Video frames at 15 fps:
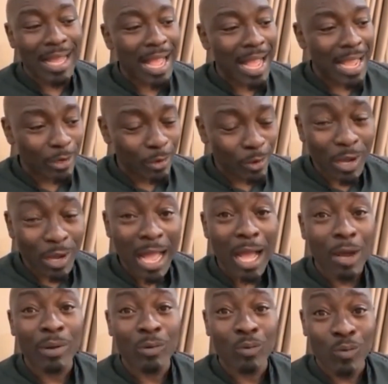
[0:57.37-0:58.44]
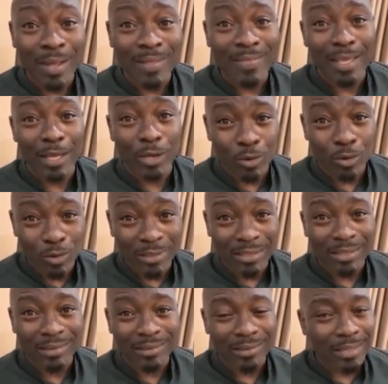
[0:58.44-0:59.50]
I know how and when they cooked
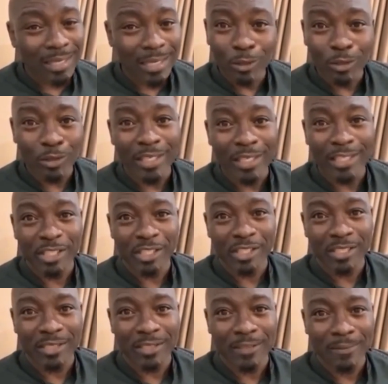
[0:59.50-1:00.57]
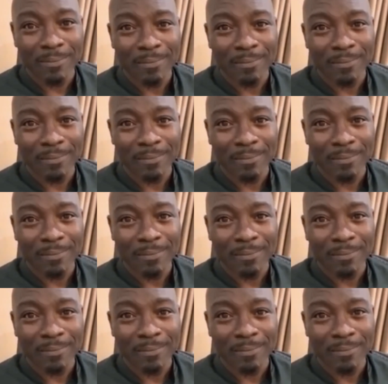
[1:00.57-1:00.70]
it and unleashed it.